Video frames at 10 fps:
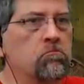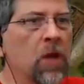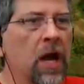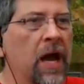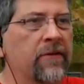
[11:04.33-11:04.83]

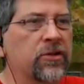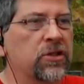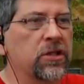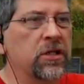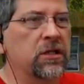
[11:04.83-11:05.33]
haven't
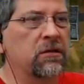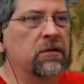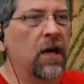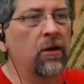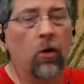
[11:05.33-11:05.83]
seen,
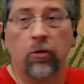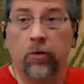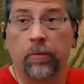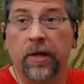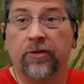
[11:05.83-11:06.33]
although I
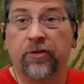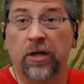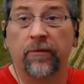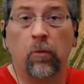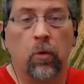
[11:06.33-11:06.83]
don't play a ton
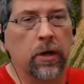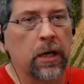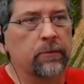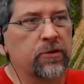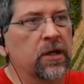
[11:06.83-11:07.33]
of war
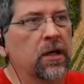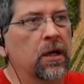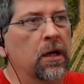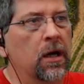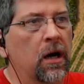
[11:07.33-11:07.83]
games,
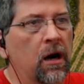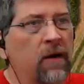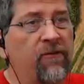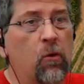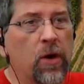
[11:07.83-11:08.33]

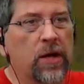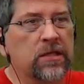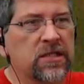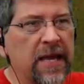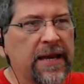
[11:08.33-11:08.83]
for a
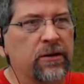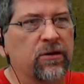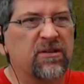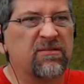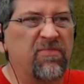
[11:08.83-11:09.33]
standard,
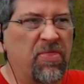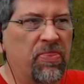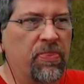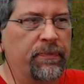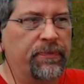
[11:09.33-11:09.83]

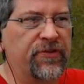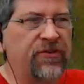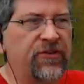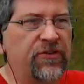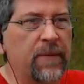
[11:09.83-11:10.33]

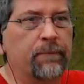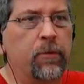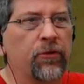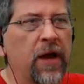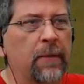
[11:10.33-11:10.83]

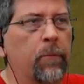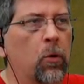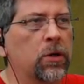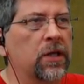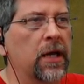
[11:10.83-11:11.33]
simple type
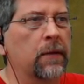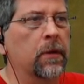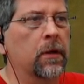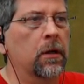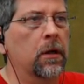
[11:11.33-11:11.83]
board game,
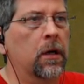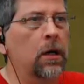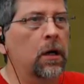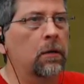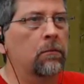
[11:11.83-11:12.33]

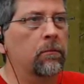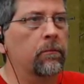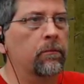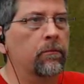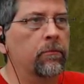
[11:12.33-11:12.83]

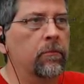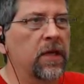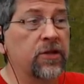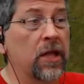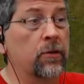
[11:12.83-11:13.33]

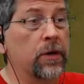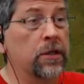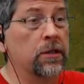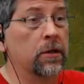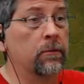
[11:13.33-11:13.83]
that's a lot of great
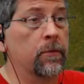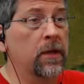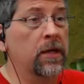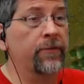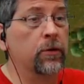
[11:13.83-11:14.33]
detail.
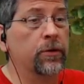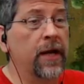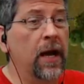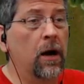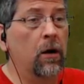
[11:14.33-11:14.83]
And if you go
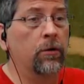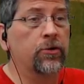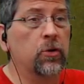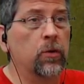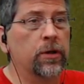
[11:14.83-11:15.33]
down
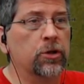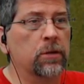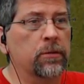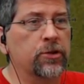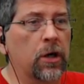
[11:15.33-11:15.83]
to where the
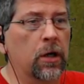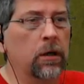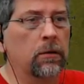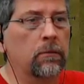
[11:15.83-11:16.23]
Germans are,